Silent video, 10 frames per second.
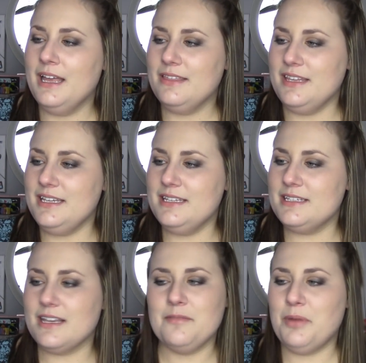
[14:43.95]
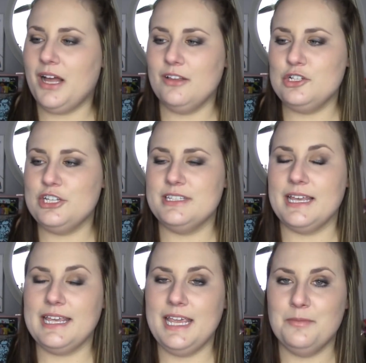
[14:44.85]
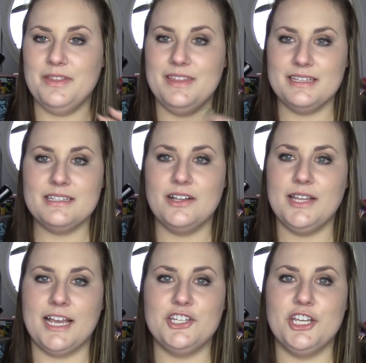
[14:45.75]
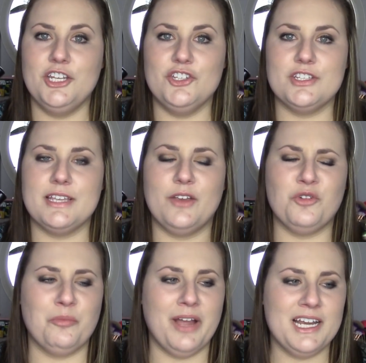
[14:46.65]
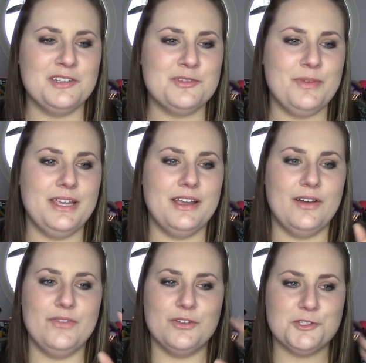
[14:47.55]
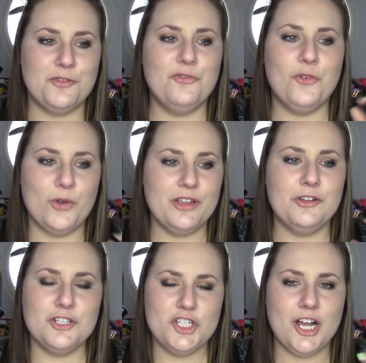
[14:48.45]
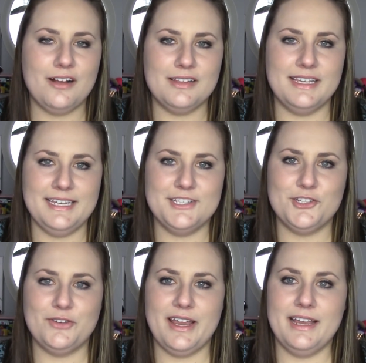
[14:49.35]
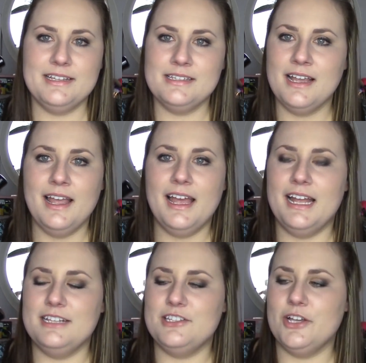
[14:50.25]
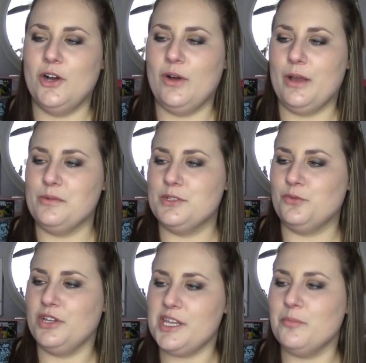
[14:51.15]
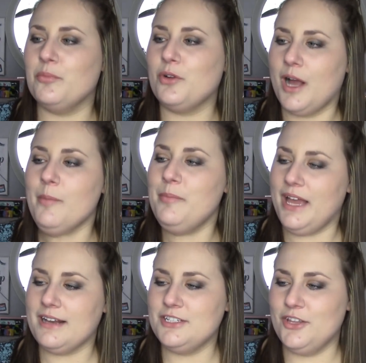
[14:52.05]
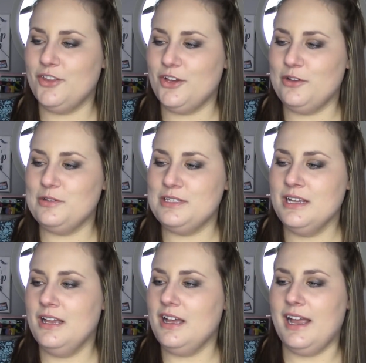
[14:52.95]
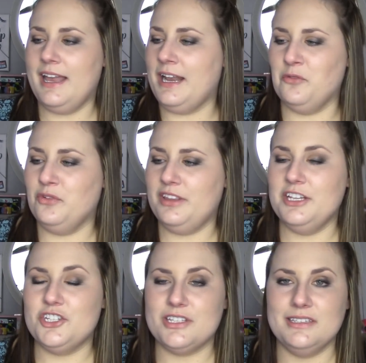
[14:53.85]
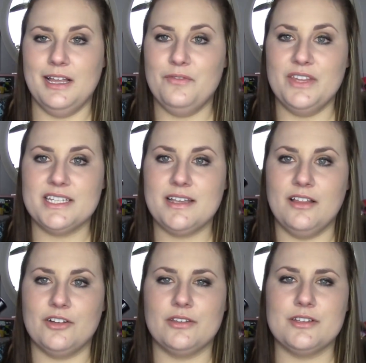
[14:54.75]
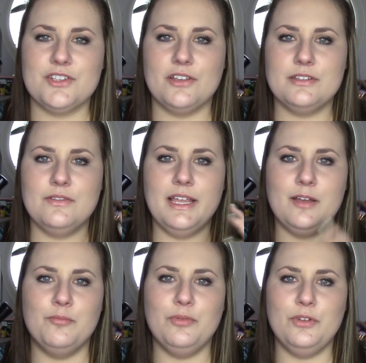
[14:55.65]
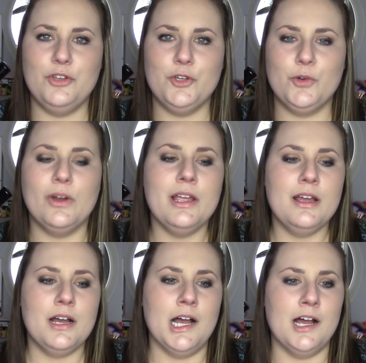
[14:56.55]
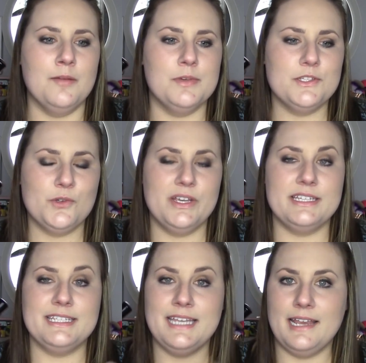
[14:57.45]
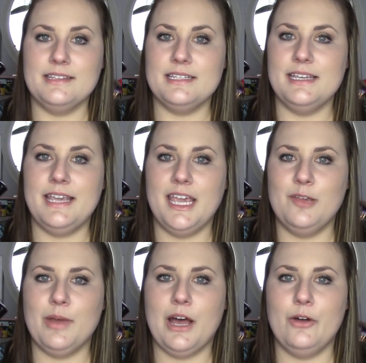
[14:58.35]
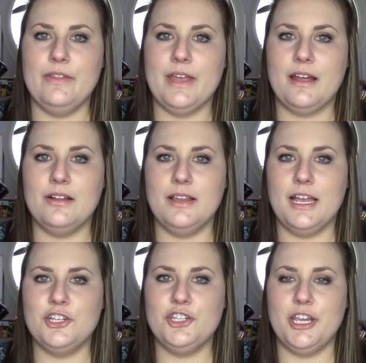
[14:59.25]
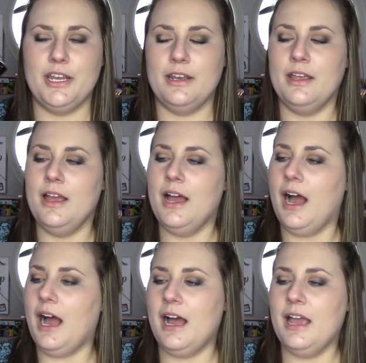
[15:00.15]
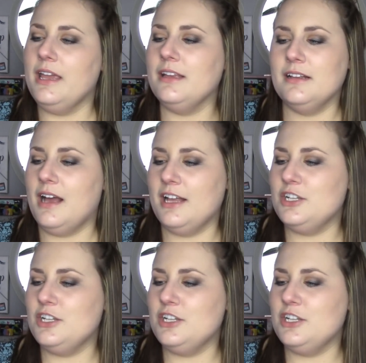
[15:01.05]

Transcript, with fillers: these polishes that came in this collection just like reminds me of those foil chocolate Easter eggs. And so I was really brought back to those, and I really just love this color. There's all also like a blue. Um, Zoya's Tinsley came out in that collection. I, I